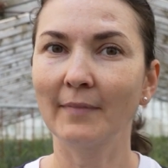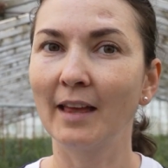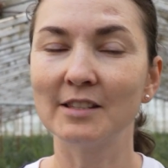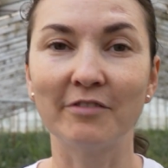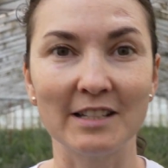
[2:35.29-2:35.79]

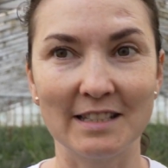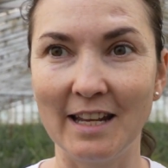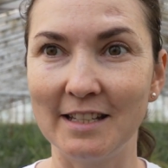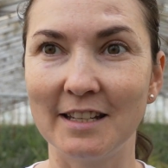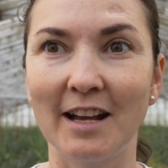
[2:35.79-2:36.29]
It's
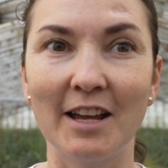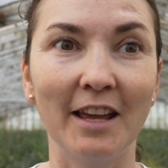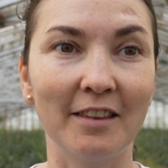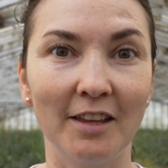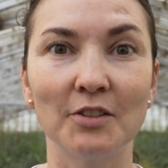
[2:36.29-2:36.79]
fascinating. I
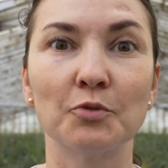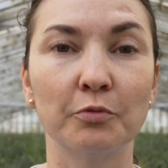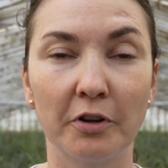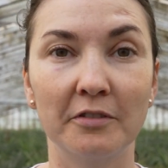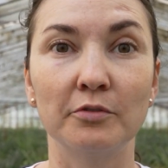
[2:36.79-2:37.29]
think it's
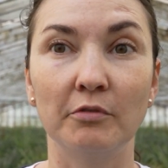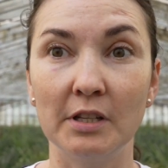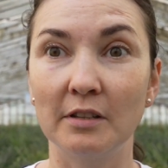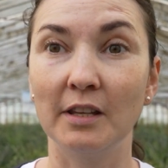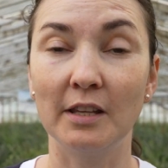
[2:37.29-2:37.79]
worth to
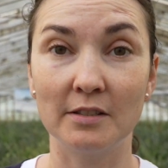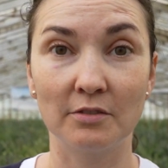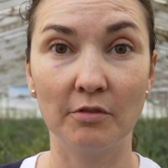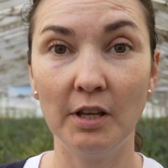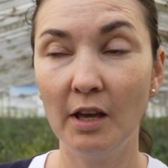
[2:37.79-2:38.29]
read the
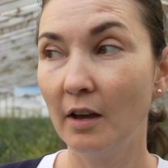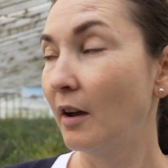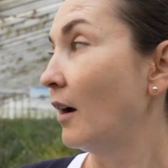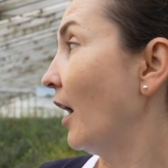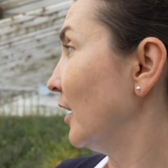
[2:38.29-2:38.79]
history.
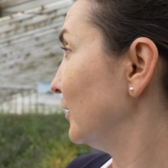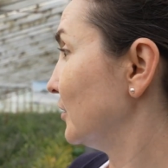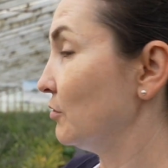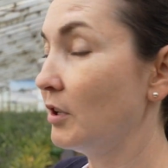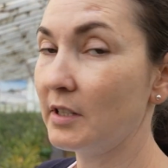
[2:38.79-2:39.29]
And
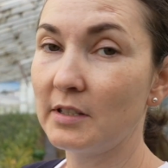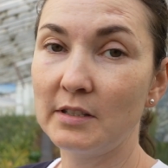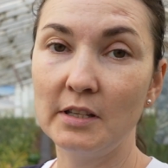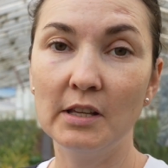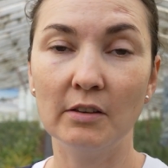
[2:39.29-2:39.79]
as you can
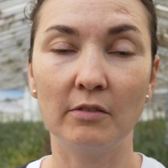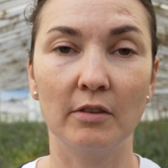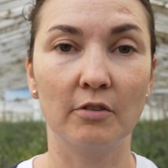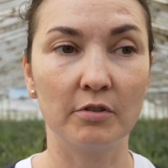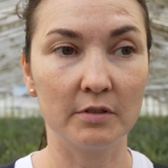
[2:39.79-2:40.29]
see,
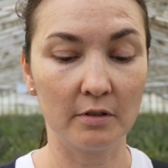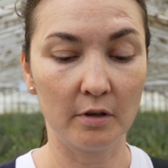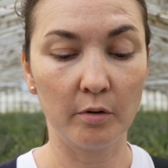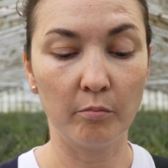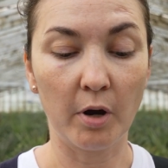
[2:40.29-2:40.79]
there is
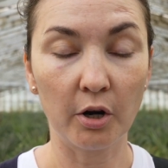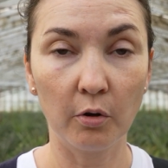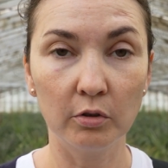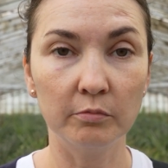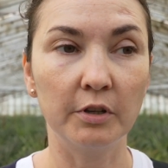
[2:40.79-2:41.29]
a
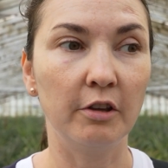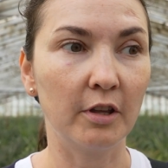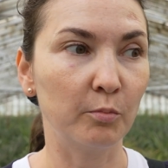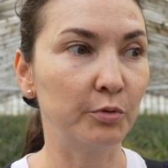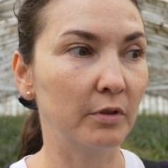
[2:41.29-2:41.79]
barcode where you
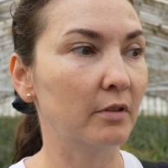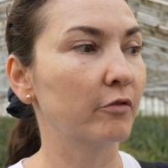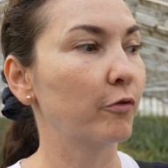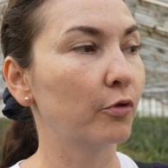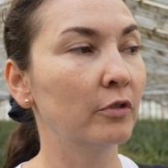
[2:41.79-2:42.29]
can put the
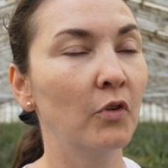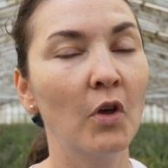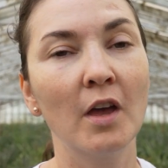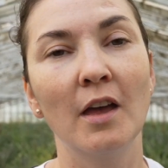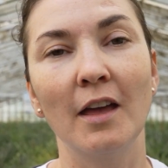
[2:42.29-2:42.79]
phone
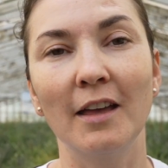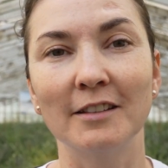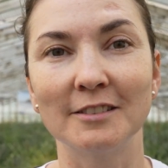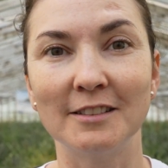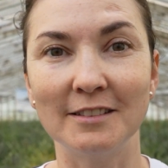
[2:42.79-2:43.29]

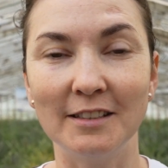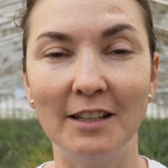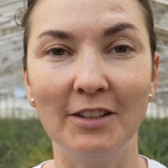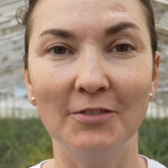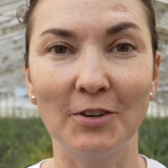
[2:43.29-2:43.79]
and
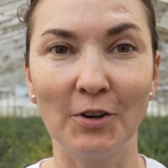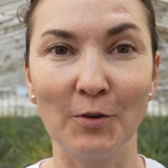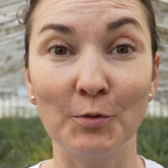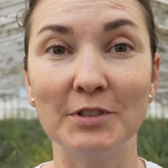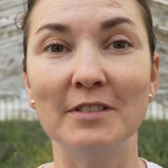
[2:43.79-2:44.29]
see
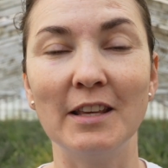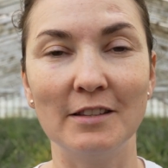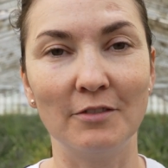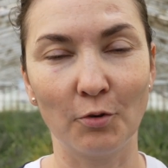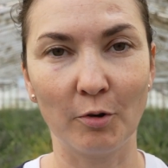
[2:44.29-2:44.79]
what they
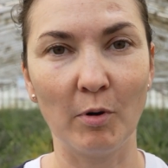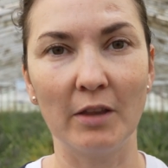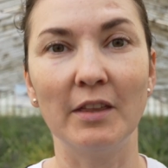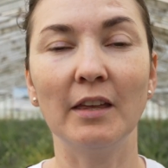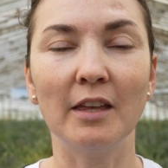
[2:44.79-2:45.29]
talk
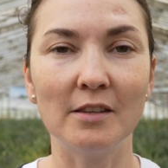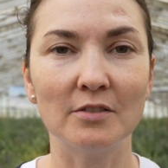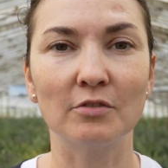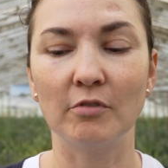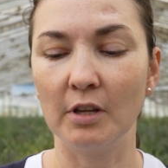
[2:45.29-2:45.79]
about, the
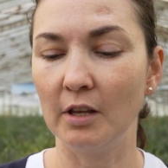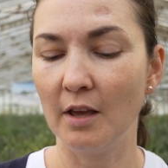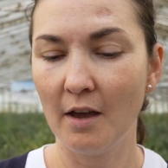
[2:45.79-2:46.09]
history,